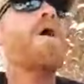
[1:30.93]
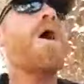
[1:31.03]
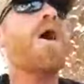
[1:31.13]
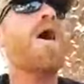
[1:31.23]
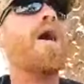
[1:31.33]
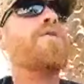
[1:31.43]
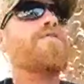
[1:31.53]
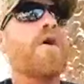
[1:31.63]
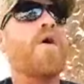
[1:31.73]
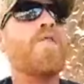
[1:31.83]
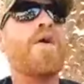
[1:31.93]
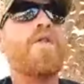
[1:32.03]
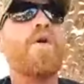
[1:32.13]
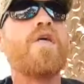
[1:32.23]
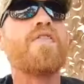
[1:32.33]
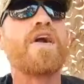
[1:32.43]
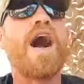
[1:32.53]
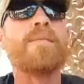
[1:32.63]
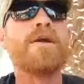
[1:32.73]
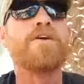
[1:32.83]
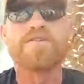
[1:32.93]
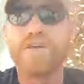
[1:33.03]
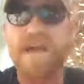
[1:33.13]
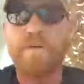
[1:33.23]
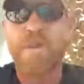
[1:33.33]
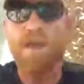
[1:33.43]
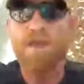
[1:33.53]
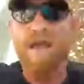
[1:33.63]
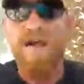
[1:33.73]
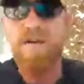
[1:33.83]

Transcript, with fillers: Uh, so the, the only thing I'm irritated right now